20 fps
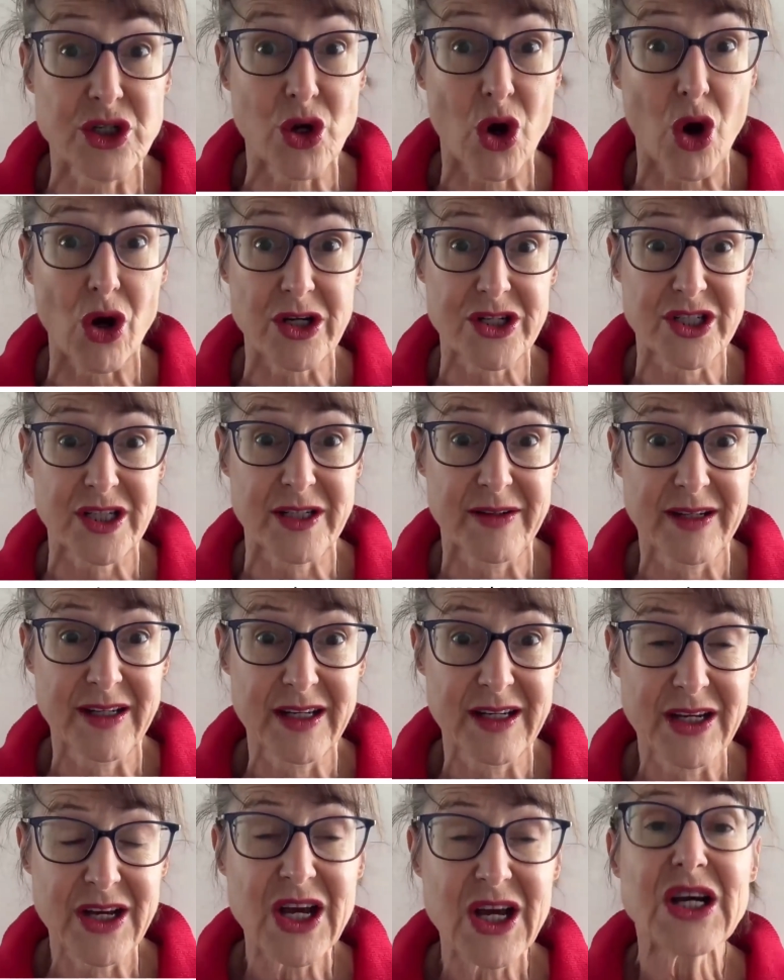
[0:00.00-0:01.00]
not.
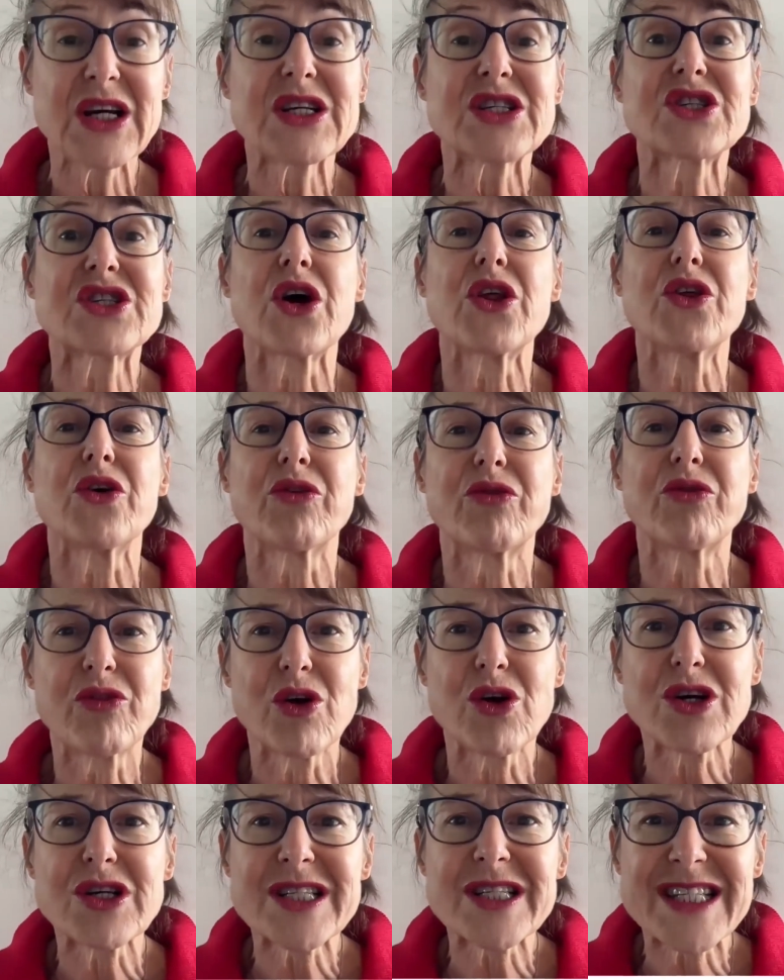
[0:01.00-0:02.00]
So the
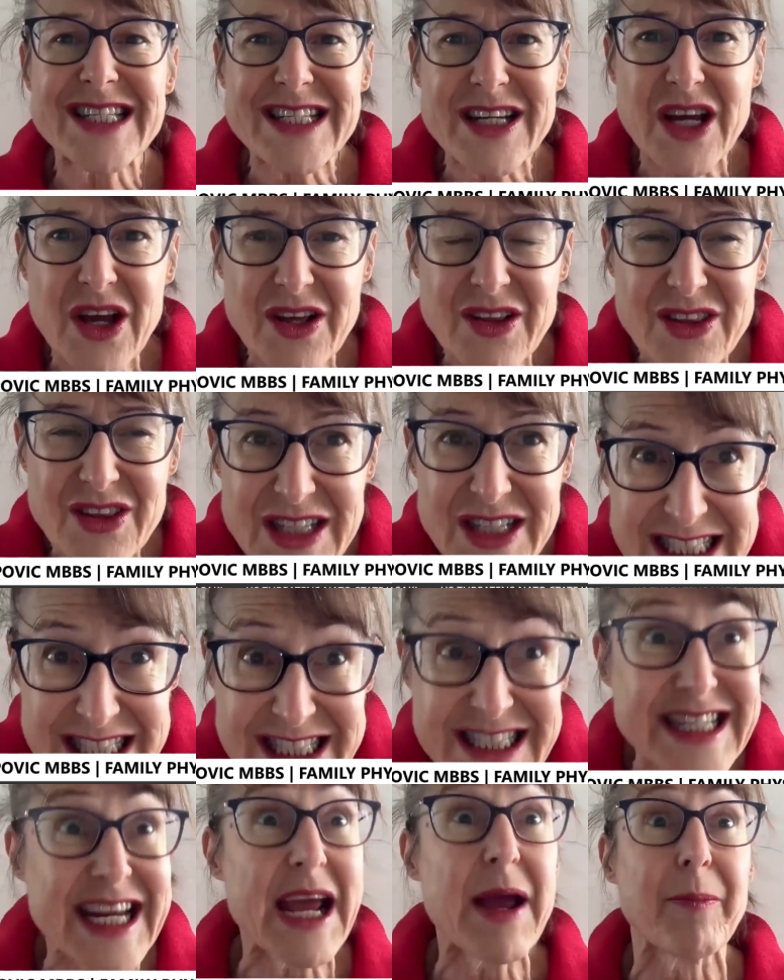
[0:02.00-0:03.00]
first
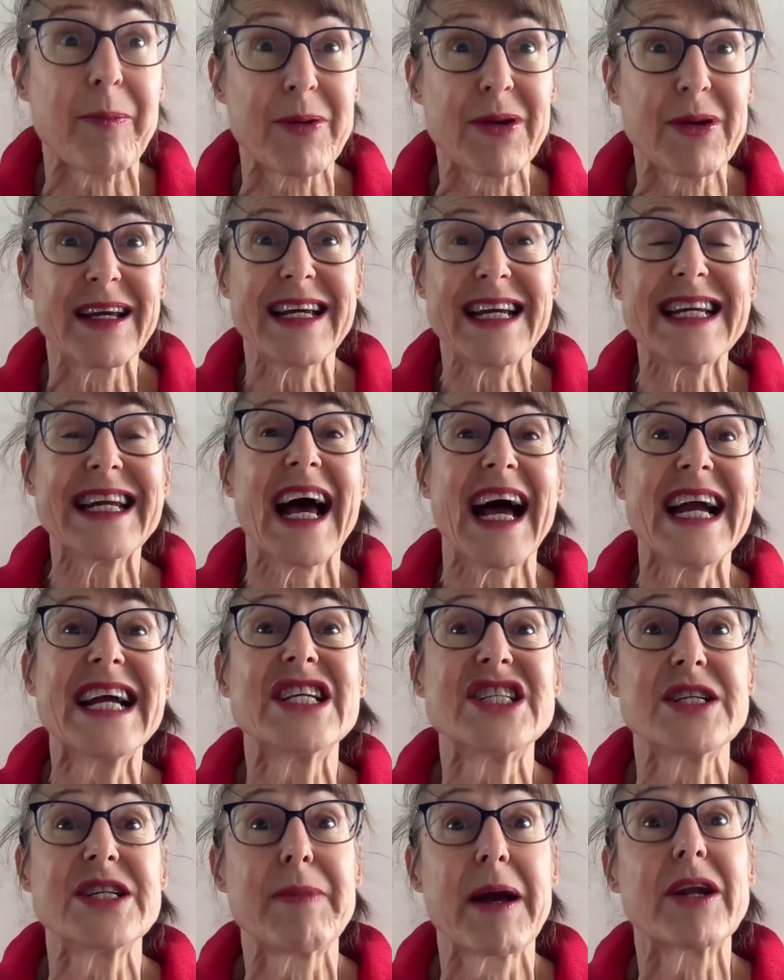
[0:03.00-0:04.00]
step in
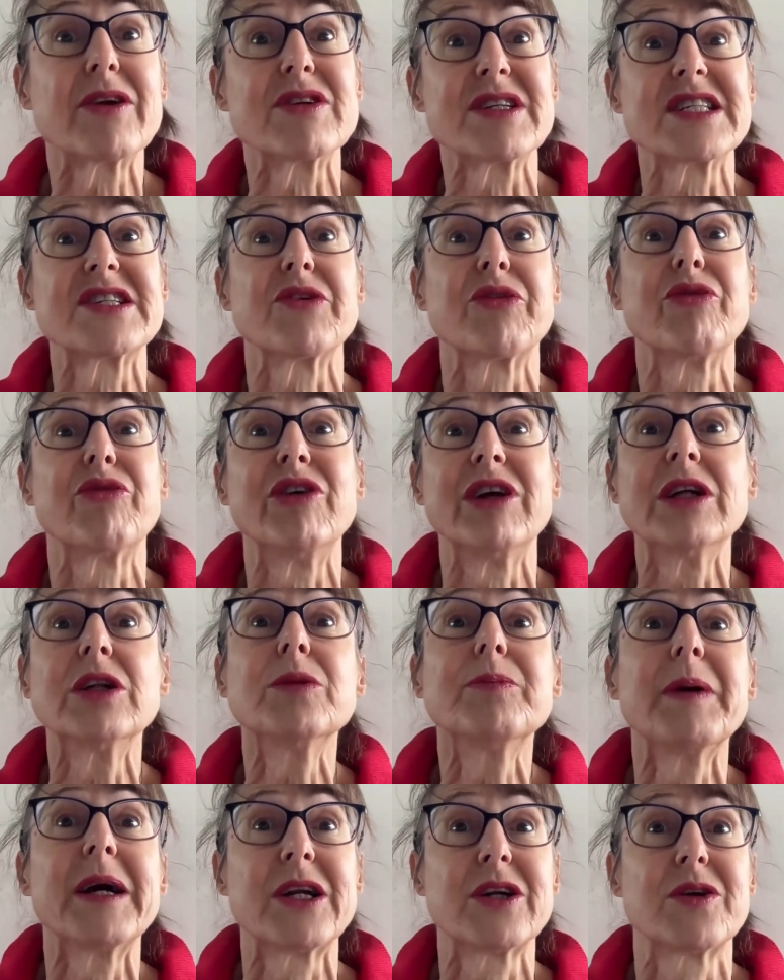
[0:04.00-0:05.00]
aging better is to
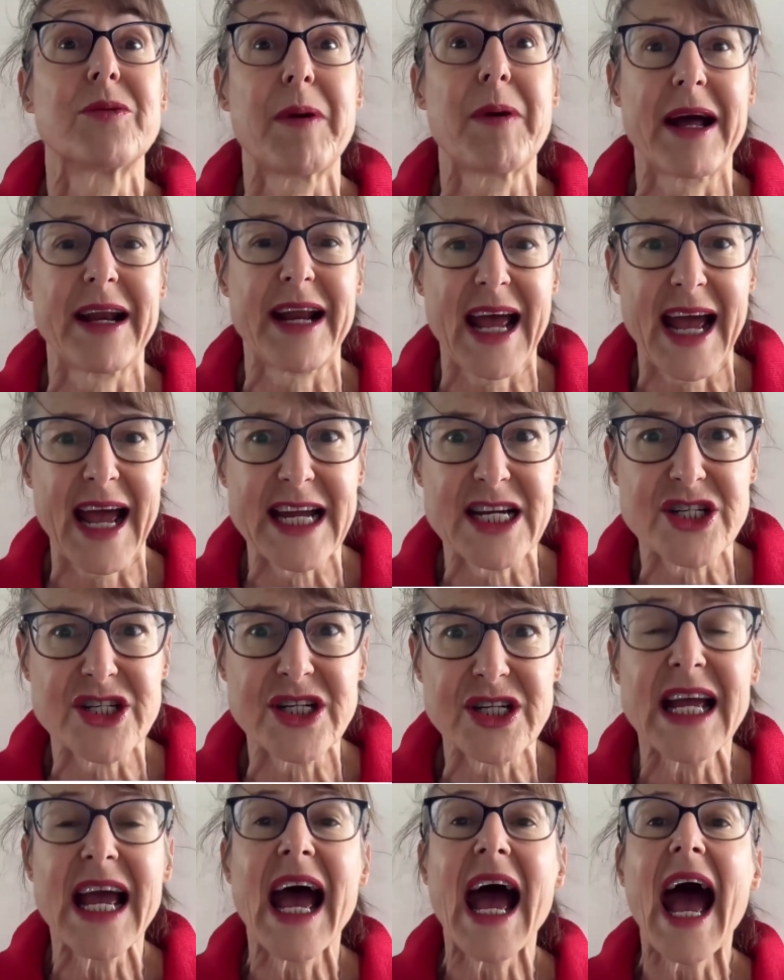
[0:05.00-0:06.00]
feel better about
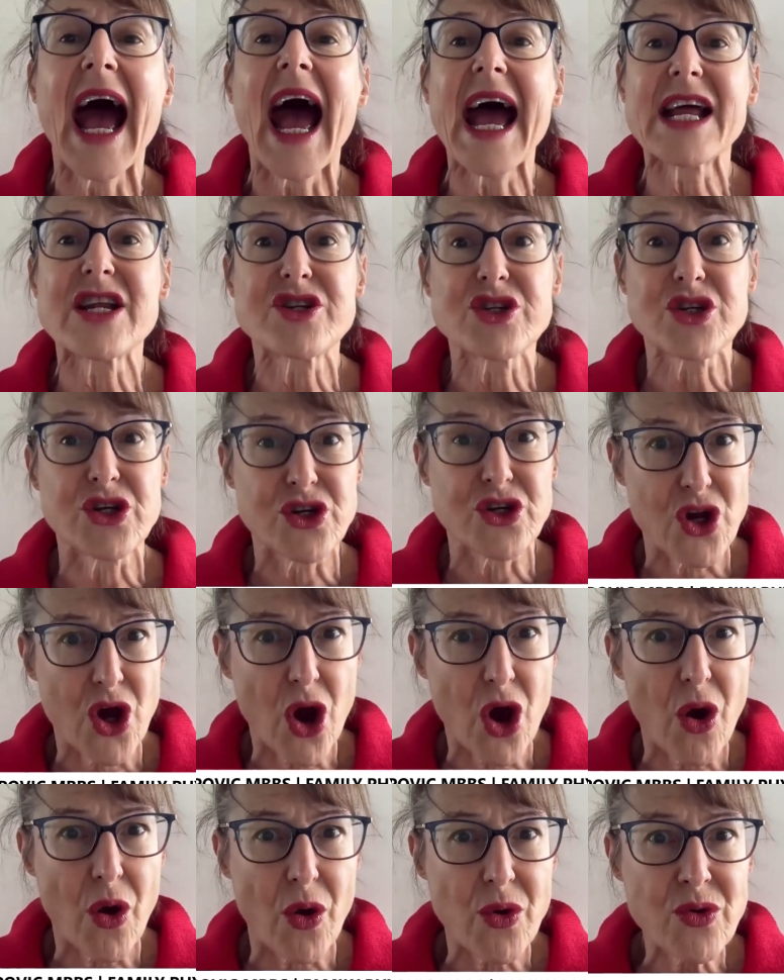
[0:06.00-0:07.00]
aging and to
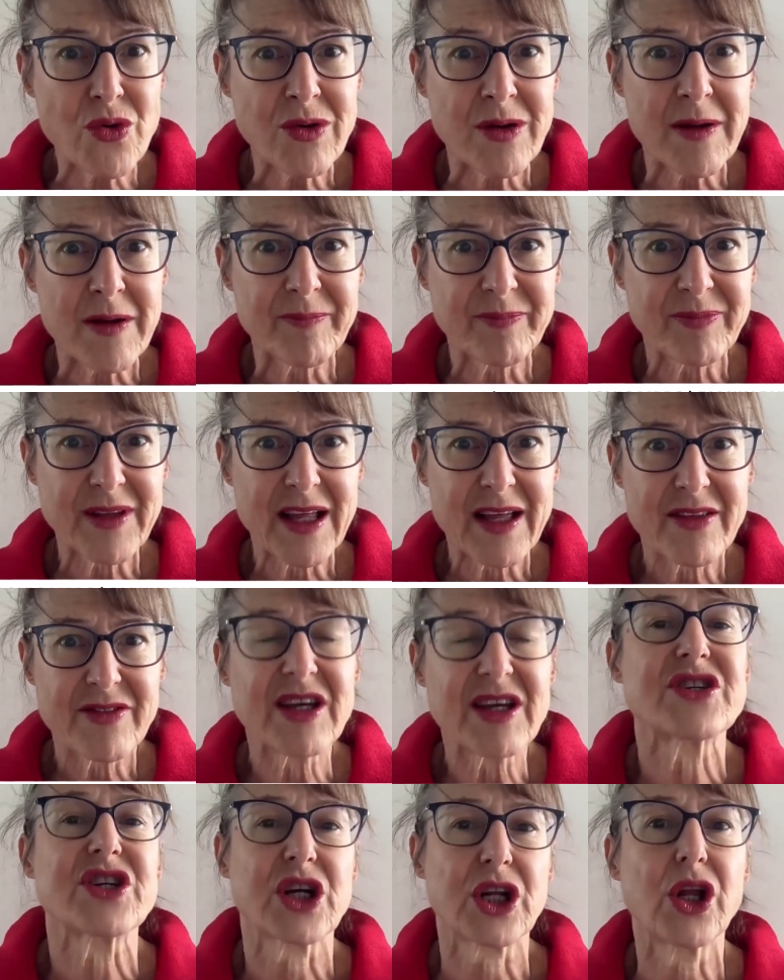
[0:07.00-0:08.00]
know
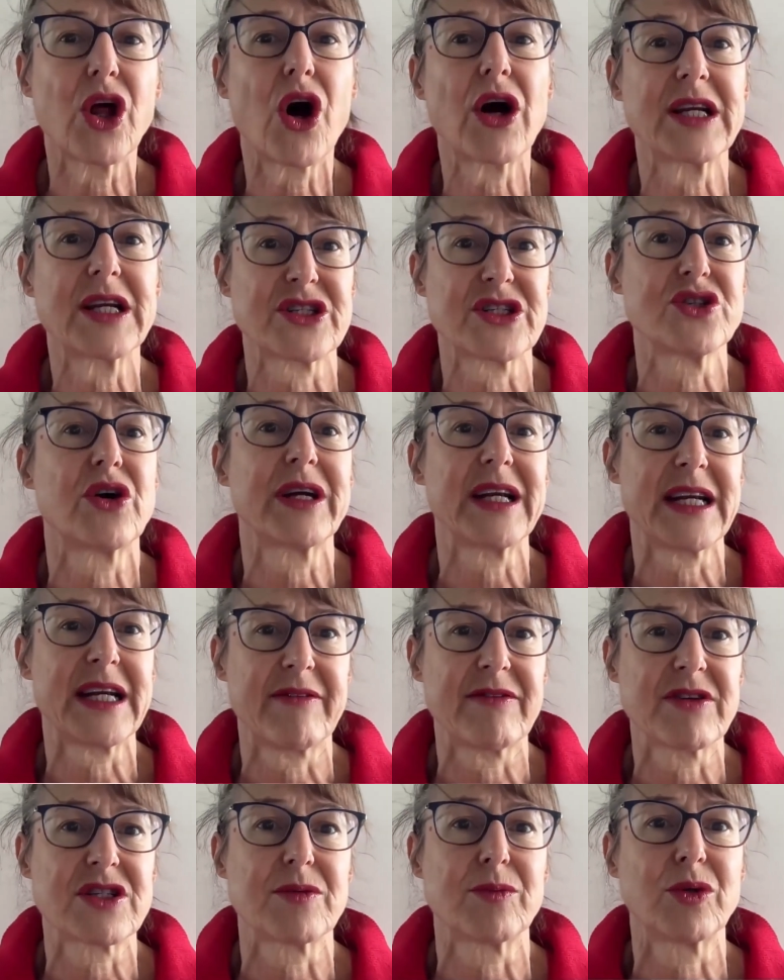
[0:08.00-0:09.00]
that decline is not
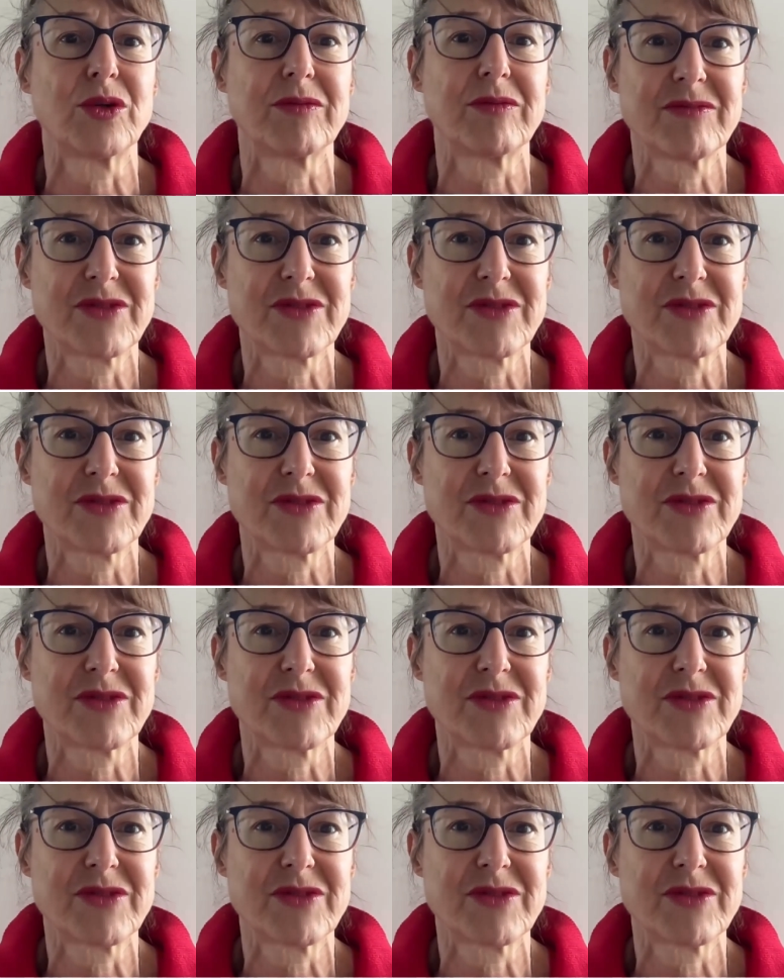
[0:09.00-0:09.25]
inevitable.